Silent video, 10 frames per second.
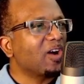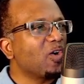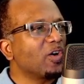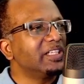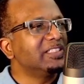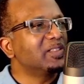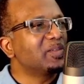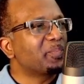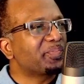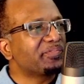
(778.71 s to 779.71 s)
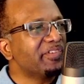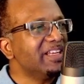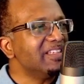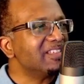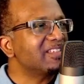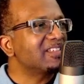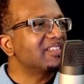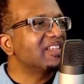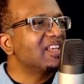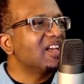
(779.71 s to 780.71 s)
according to the
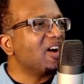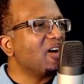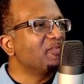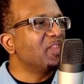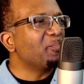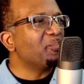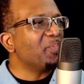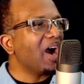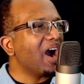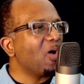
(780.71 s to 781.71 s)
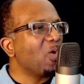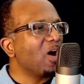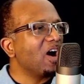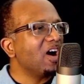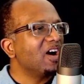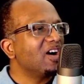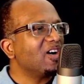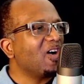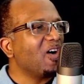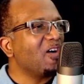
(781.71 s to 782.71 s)
prince of the power
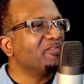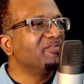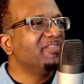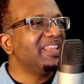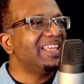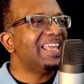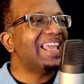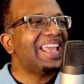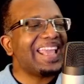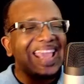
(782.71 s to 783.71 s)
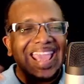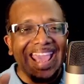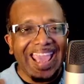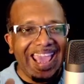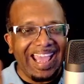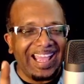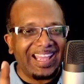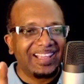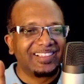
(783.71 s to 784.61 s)
of the air,